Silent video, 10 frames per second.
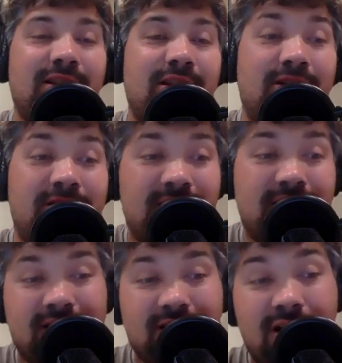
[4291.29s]

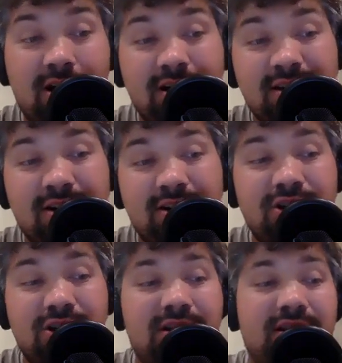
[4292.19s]
a long
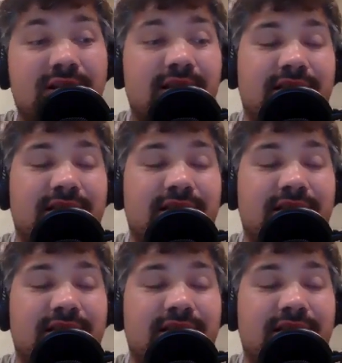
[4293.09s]
excursion.